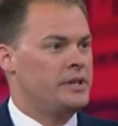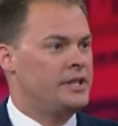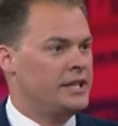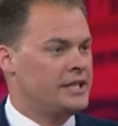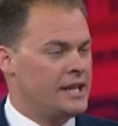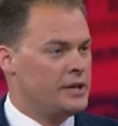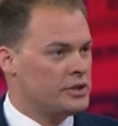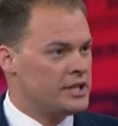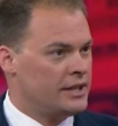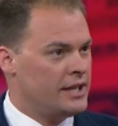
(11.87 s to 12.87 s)
It's, it's an
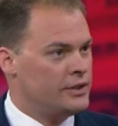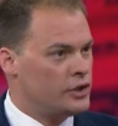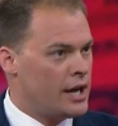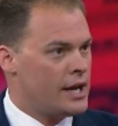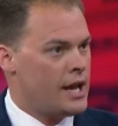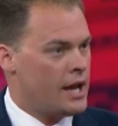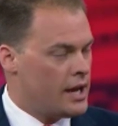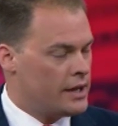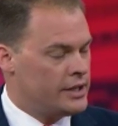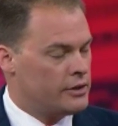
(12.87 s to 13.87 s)
interesting thing. John
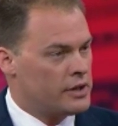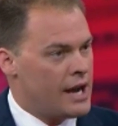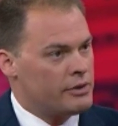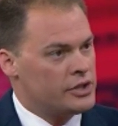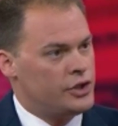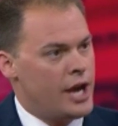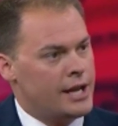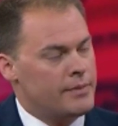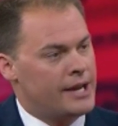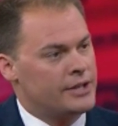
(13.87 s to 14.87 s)
uh, Deirdre and I were just
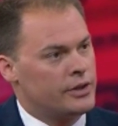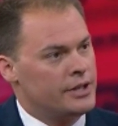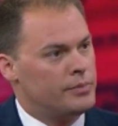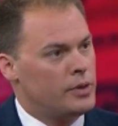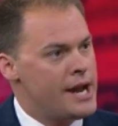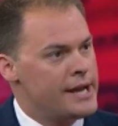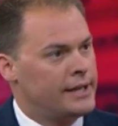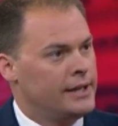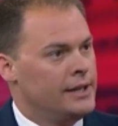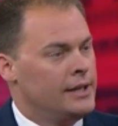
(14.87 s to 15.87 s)
chatting about it during the break.